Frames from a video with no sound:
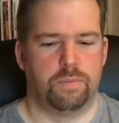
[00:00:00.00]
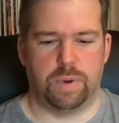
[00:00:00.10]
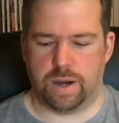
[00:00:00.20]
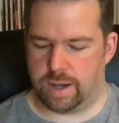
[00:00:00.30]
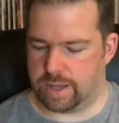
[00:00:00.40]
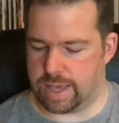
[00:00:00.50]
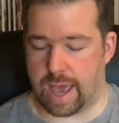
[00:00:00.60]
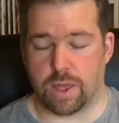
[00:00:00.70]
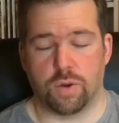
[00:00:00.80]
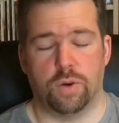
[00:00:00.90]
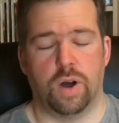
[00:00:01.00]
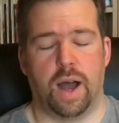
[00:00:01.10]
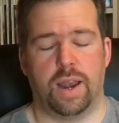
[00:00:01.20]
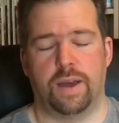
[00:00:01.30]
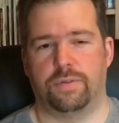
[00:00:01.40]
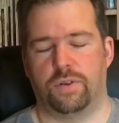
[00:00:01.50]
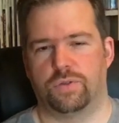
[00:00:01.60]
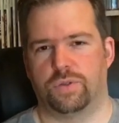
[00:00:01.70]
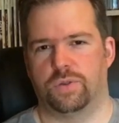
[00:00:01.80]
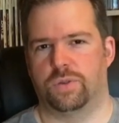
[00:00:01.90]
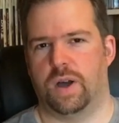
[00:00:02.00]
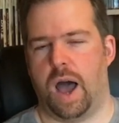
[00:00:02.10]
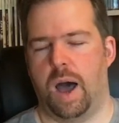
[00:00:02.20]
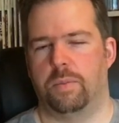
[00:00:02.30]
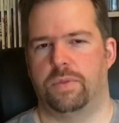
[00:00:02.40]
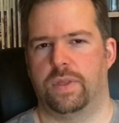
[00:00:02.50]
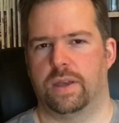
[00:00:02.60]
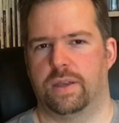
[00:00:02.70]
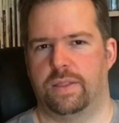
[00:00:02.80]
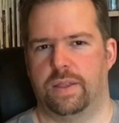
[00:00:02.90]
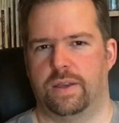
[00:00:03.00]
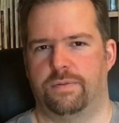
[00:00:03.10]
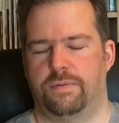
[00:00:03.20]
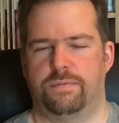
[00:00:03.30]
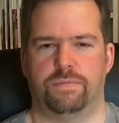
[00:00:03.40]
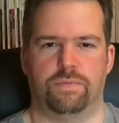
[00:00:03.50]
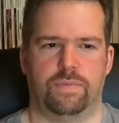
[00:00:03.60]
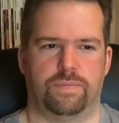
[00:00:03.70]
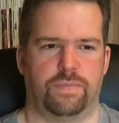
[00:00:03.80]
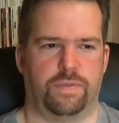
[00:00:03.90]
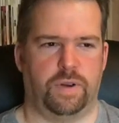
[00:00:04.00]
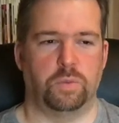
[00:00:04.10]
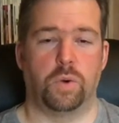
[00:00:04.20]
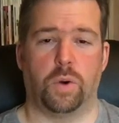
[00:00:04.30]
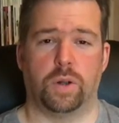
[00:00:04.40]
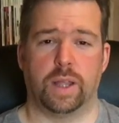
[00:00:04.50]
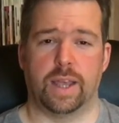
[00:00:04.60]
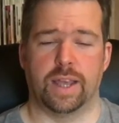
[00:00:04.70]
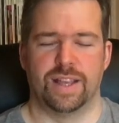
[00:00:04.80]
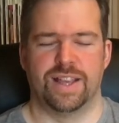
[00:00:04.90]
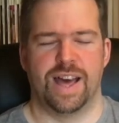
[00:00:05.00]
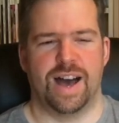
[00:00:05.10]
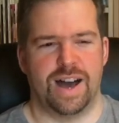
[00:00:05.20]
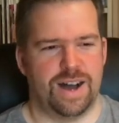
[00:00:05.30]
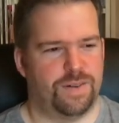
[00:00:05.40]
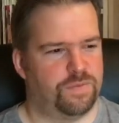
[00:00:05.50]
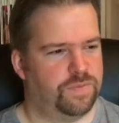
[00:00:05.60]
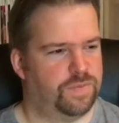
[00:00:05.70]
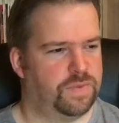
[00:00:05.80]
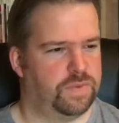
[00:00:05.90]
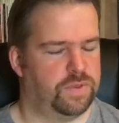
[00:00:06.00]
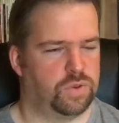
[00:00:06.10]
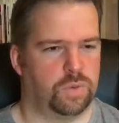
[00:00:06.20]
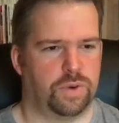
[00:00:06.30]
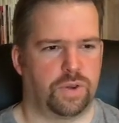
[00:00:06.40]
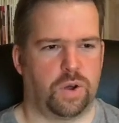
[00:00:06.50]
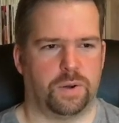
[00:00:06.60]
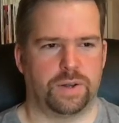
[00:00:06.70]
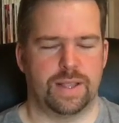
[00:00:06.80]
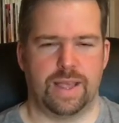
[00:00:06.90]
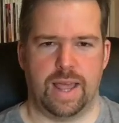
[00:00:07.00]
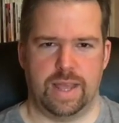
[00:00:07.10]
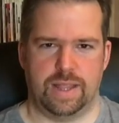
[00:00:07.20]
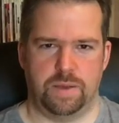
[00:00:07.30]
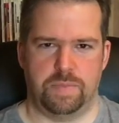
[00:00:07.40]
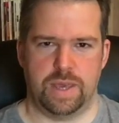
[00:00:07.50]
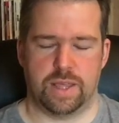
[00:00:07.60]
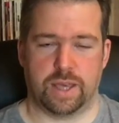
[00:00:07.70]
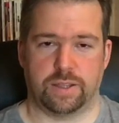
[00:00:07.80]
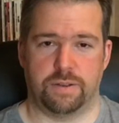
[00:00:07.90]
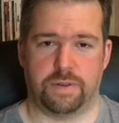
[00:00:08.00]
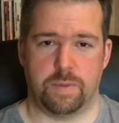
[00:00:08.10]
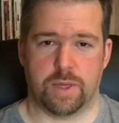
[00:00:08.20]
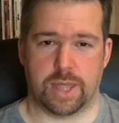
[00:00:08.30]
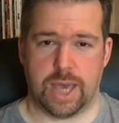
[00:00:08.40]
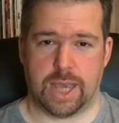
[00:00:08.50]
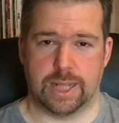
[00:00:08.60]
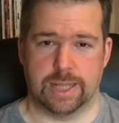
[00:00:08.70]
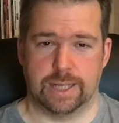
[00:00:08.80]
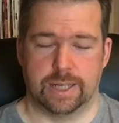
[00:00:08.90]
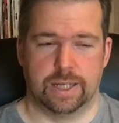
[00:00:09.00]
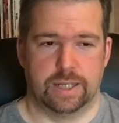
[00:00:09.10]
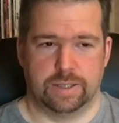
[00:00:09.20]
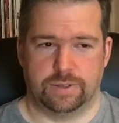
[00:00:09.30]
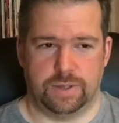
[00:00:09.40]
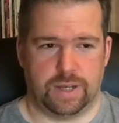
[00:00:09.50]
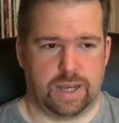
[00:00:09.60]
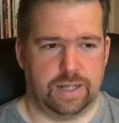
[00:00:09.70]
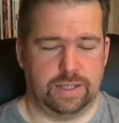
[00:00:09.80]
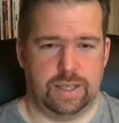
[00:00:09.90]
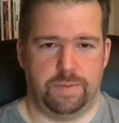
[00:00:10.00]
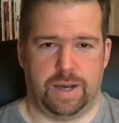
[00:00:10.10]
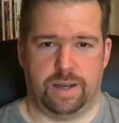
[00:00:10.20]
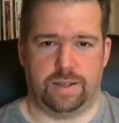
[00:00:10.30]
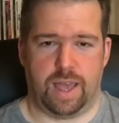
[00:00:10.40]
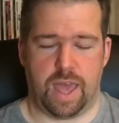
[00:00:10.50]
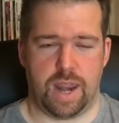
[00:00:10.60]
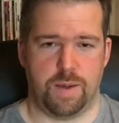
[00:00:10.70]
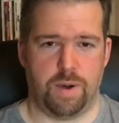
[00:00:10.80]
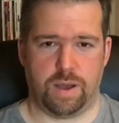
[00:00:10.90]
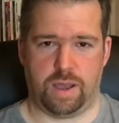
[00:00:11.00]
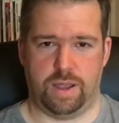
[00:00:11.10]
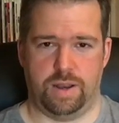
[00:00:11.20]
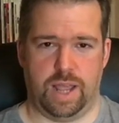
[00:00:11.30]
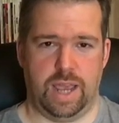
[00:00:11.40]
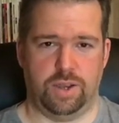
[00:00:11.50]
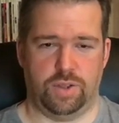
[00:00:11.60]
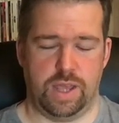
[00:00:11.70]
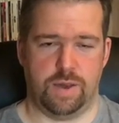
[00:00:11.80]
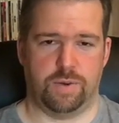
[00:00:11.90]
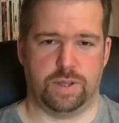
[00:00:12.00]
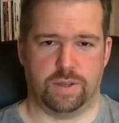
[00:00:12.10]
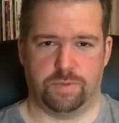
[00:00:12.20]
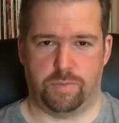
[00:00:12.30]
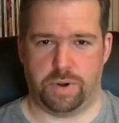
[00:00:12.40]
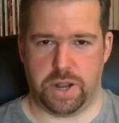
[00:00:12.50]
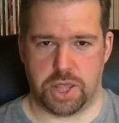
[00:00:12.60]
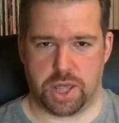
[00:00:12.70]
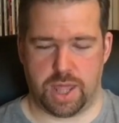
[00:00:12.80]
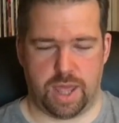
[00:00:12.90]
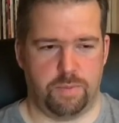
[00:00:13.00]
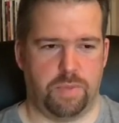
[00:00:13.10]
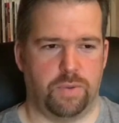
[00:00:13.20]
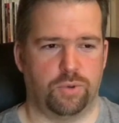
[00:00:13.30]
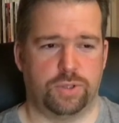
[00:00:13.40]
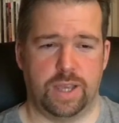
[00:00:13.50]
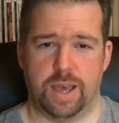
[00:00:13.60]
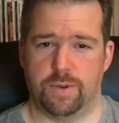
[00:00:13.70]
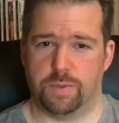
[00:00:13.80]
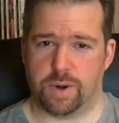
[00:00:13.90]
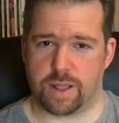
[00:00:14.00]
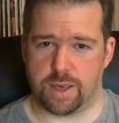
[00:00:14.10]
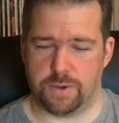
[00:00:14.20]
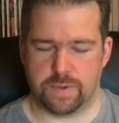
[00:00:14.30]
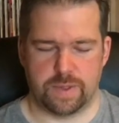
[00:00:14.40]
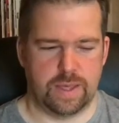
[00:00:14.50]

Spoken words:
But yeah, so, and I've also upped the film quality. So we're recording at 1080p, 60 frames a second. So you're getting to see my hairy mug in HD, which is pretty scary, but we'll see how it works out.